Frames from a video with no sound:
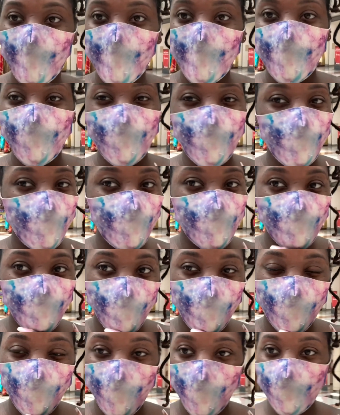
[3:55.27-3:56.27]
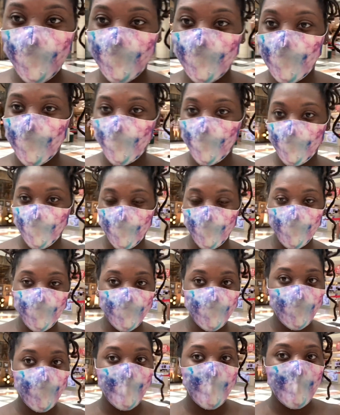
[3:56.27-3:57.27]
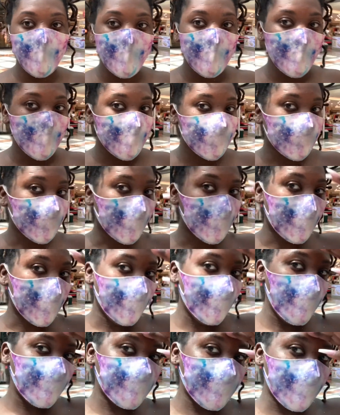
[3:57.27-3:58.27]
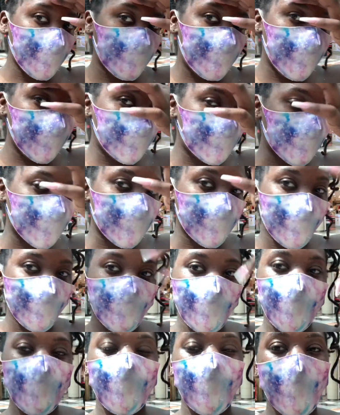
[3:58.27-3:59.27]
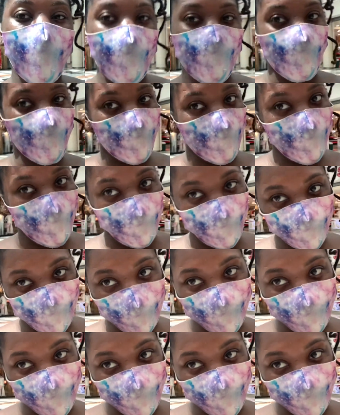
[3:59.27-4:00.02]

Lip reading: Like, he was going for all skin at first. So I whipped out a picture, and you know, the eyebrows, they